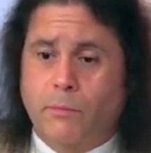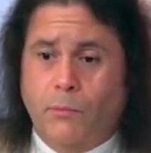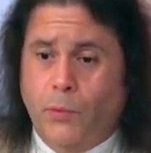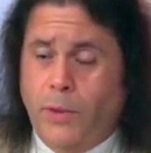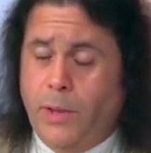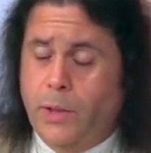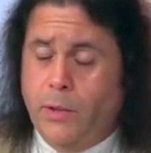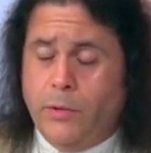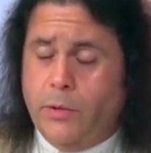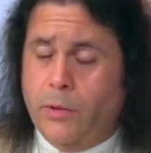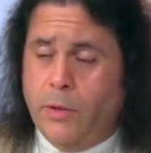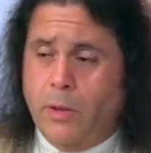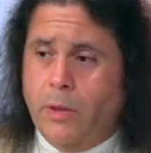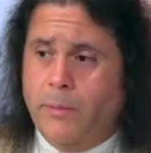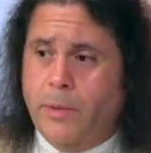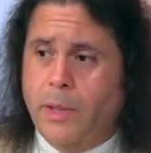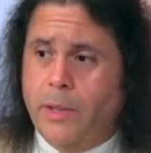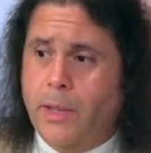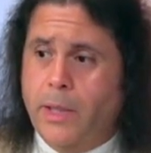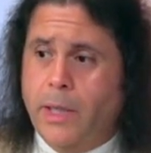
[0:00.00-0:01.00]
We don't talk
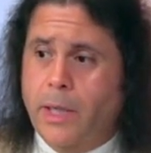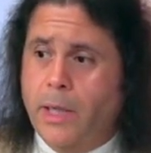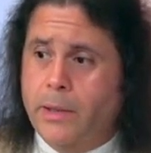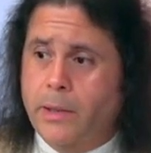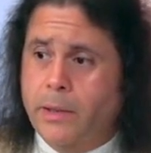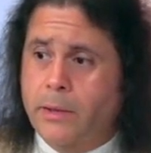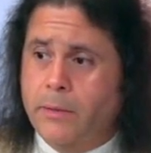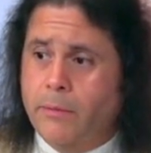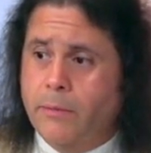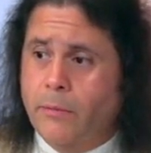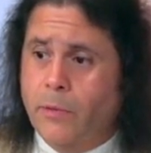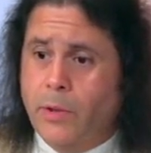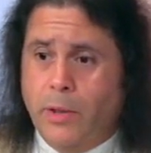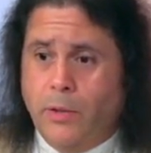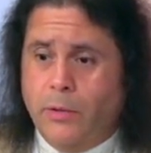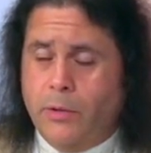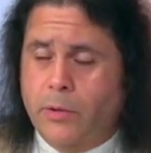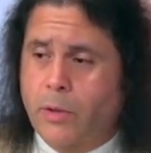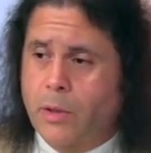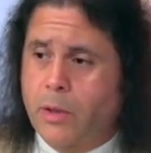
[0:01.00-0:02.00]
about jnana. We
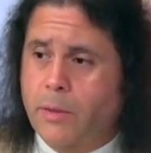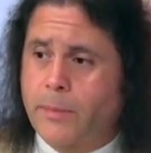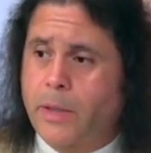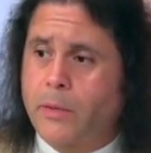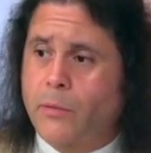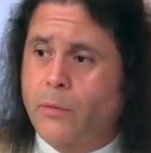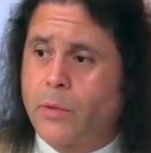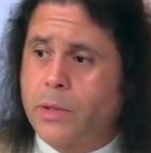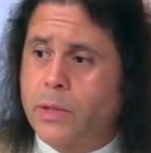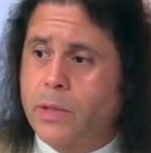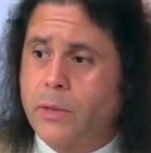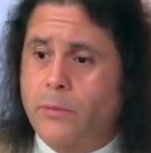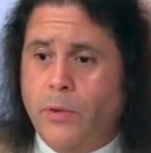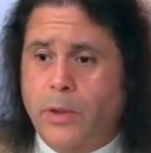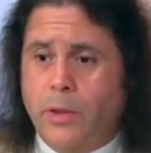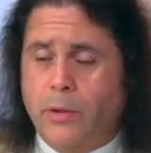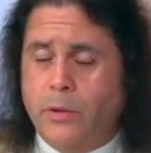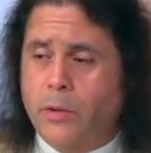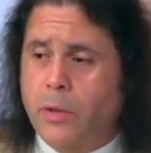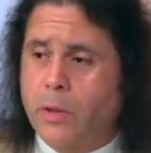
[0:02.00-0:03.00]
don't talk about wisdom.
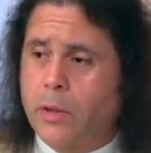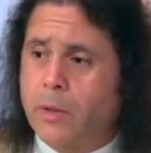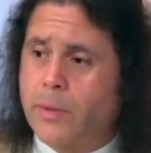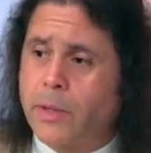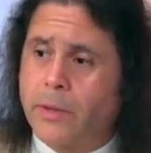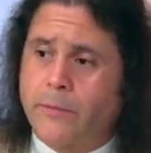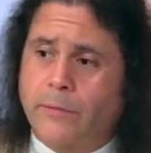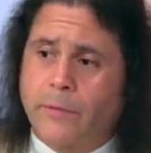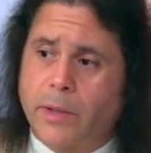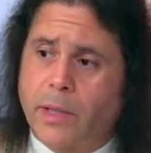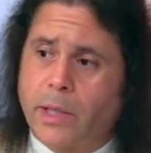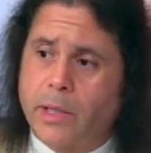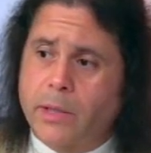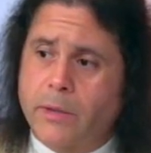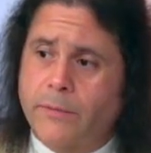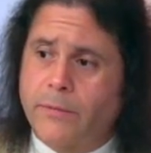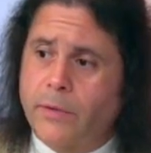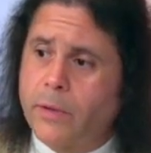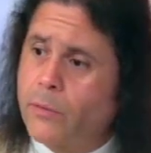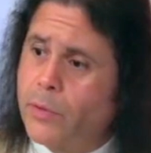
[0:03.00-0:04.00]
We don't talk about
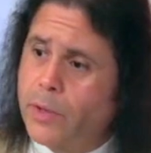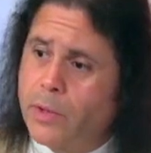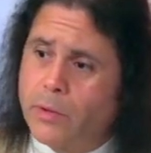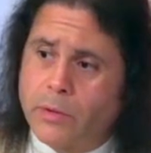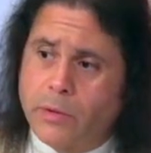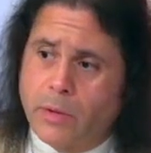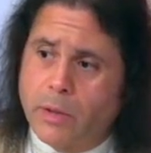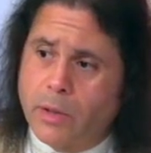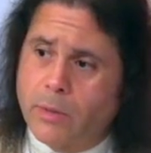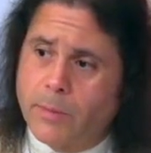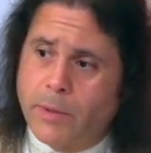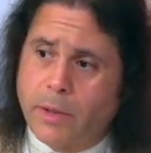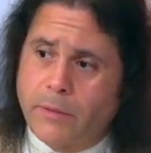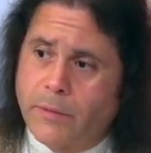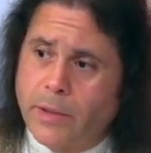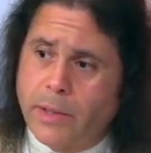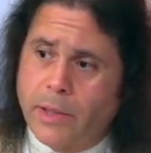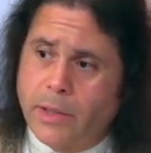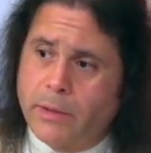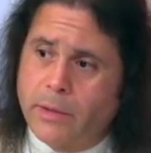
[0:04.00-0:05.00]
philosophy. We don't talk about
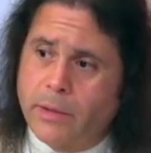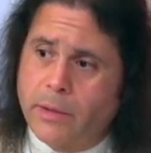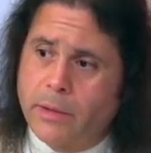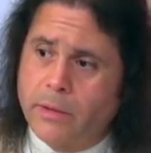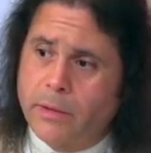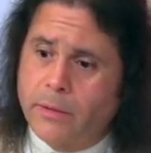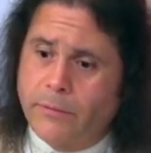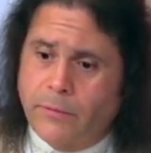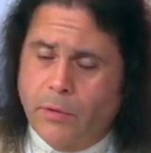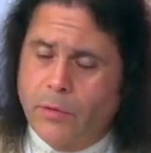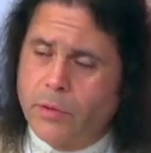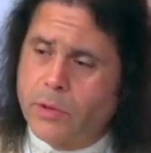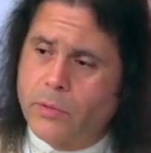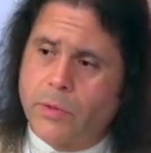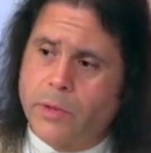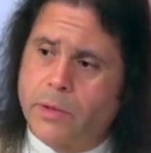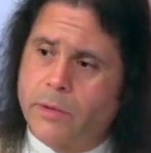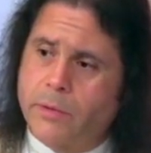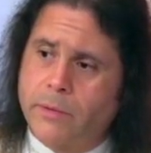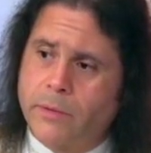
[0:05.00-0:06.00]
Vedanta. Of course
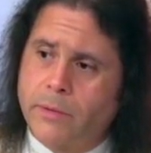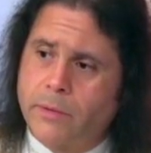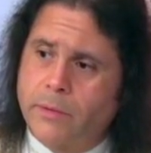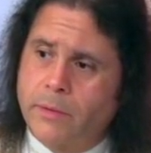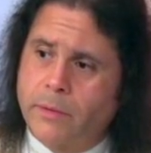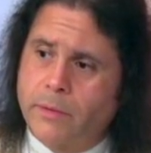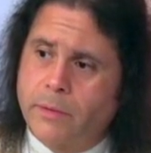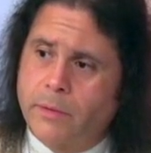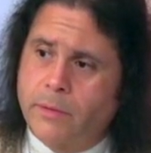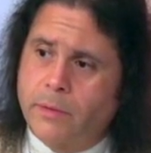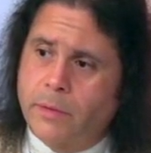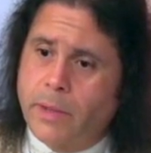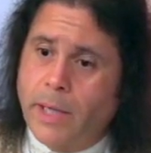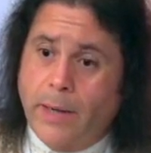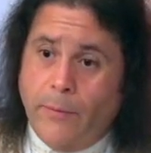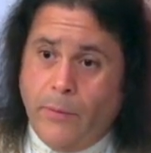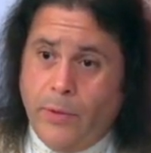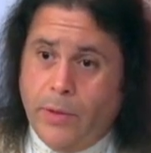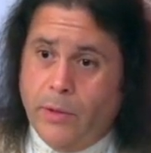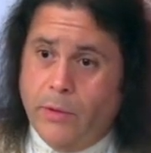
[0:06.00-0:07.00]
we do.
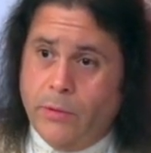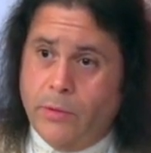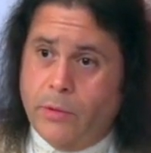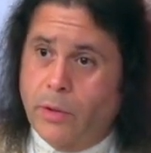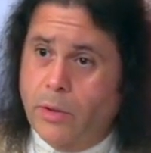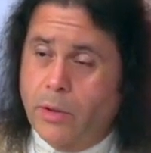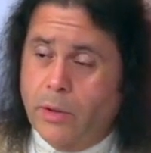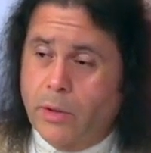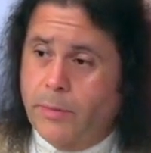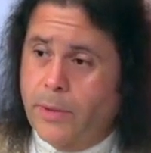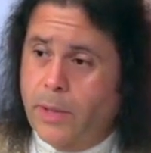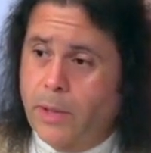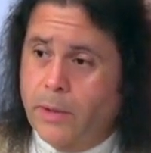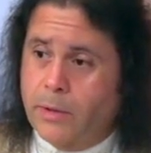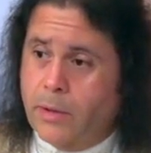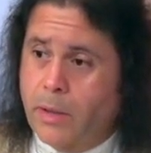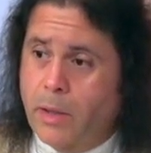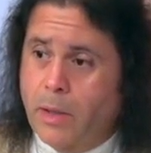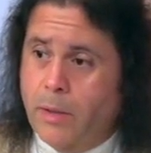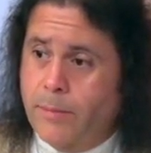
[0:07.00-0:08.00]
And we don't talk
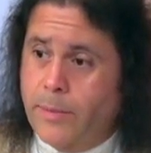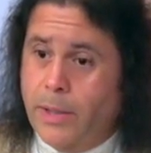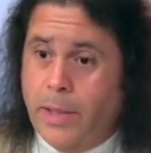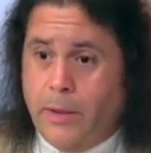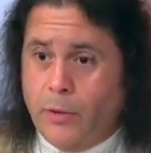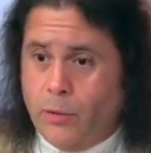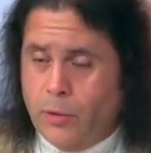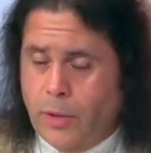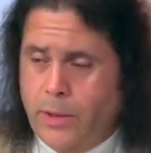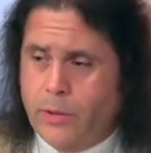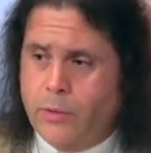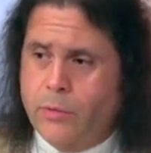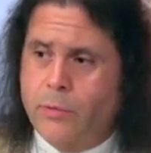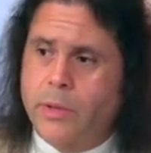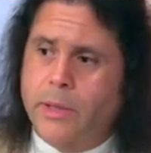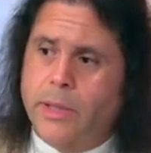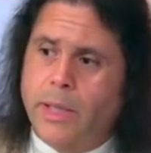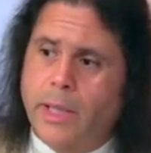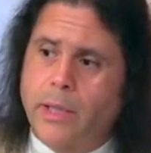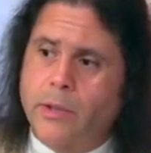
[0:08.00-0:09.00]
about karma and try
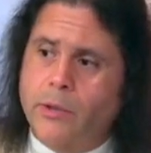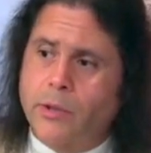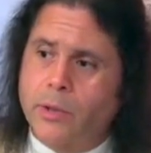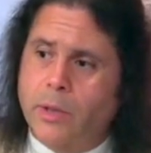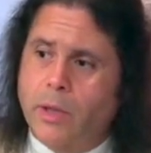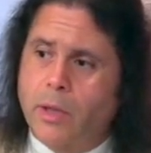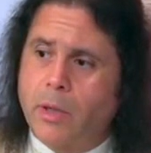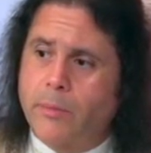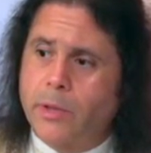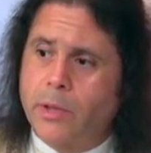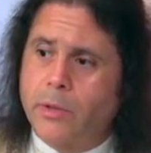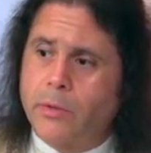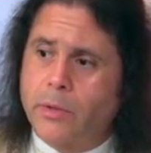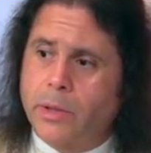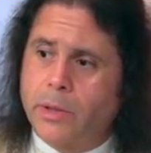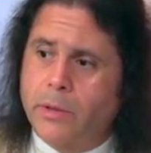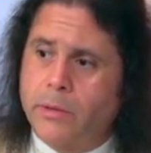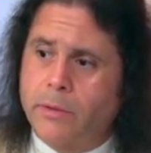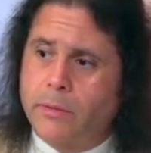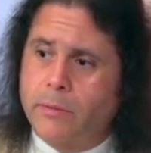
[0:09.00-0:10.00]
to engage in karma
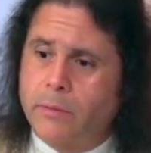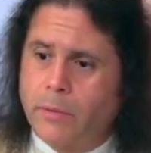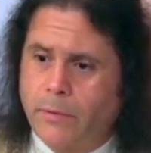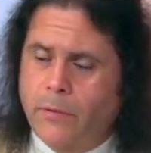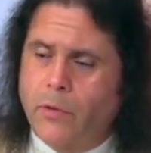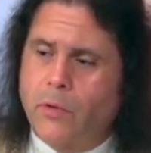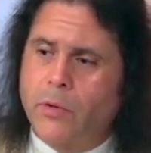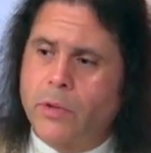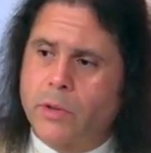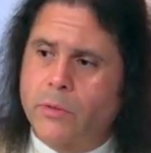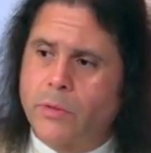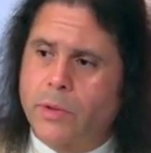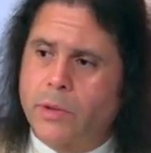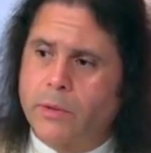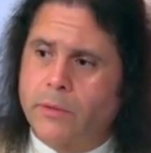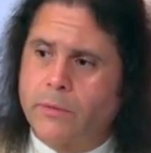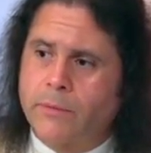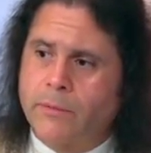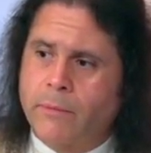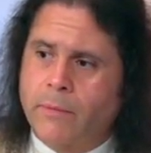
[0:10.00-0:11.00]
yoga. Of course we
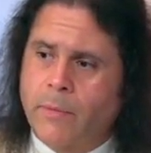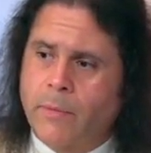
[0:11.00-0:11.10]
do.